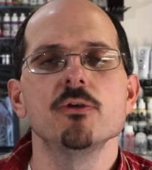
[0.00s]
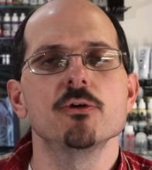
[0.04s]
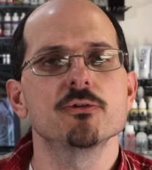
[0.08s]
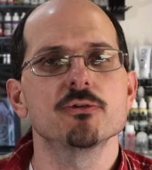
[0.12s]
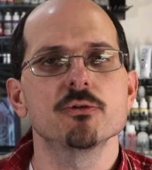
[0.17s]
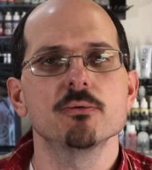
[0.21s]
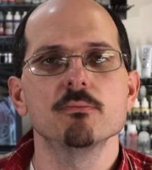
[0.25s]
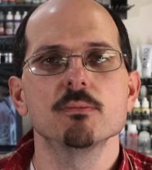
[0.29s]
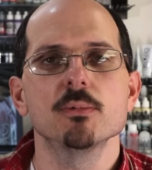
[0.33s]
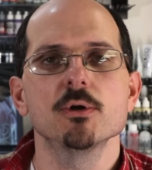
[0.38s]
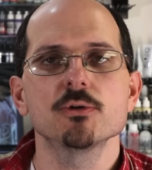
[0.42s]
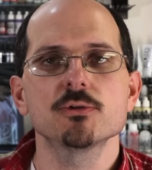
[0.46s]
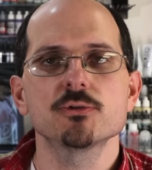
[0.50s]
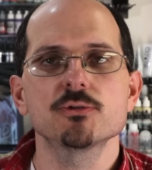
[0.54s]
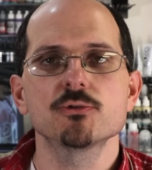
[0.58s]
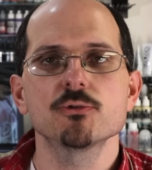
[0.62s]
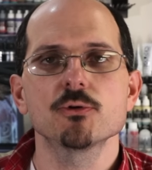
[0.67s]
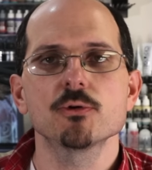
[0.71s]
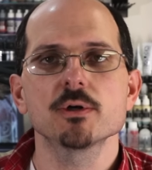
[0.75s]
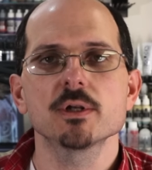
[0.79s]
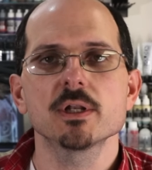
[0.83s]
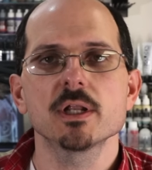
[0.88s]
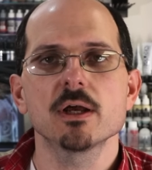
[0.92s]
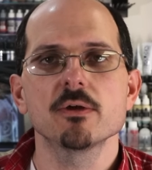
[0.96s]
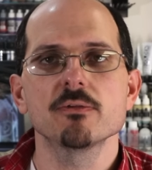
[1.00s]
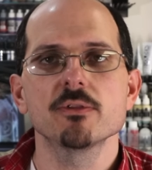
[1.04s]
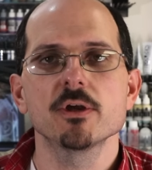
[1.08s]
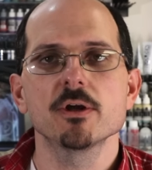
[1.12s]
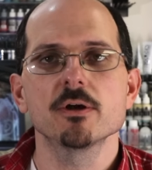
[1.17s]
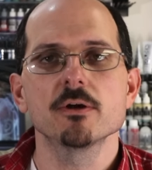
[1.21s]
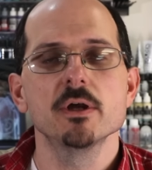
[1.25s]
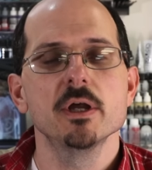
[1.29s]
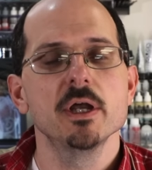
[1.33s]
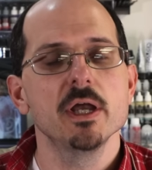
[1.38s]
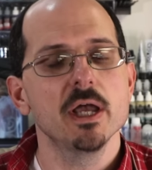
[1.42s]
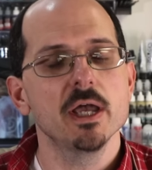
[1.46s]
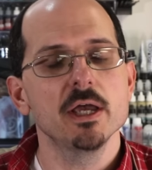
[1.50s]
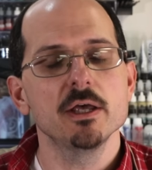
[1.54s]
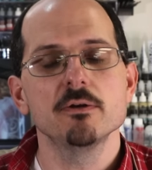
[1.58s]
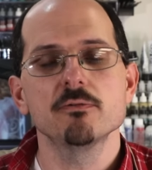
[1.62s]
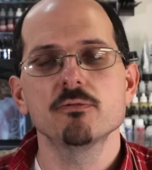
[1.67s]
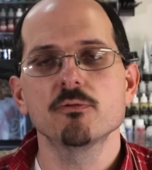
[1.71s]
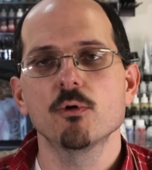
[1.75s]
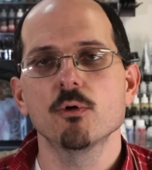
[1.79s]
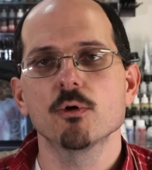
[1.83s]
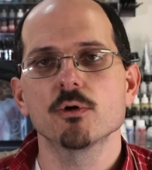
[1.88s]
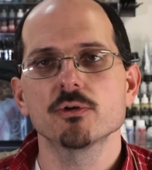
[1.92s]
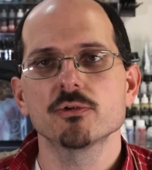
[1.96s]
There's a merch store down there, and
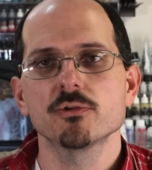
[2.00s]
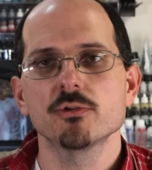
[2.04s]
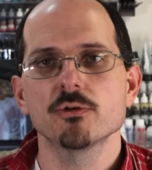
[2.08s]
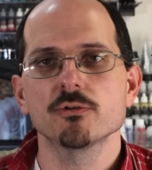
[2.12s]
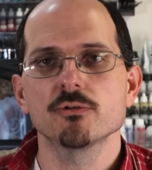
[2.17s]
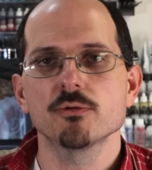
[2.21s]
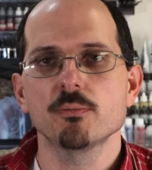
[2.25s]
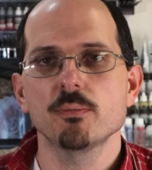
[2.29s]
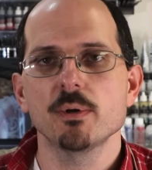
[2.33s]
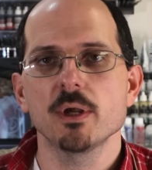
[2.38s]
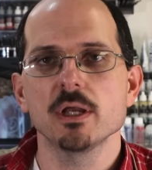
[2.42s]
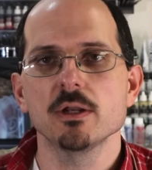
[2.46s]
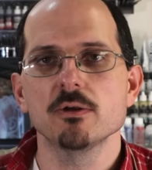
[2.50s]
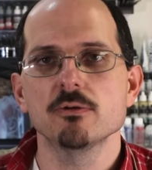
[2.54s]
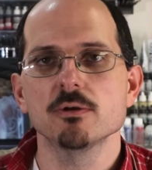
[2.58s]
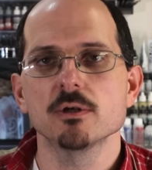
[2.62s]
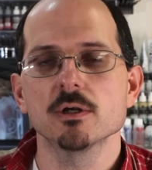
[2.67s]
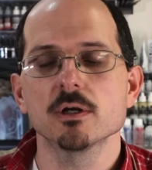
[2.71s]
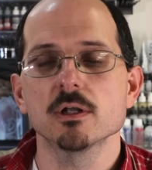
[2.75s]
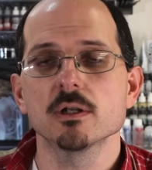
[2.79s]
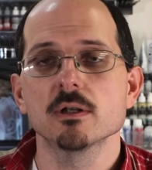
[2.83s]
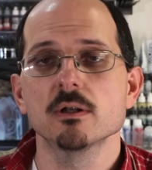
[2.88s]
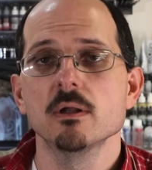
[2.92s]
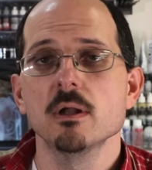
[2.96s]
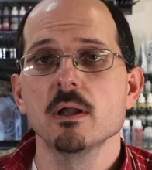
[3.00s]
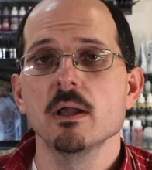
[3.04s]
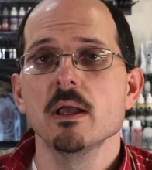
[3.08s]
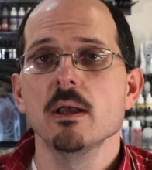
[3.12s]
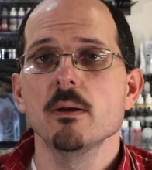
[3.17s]
of course there's a Patreon.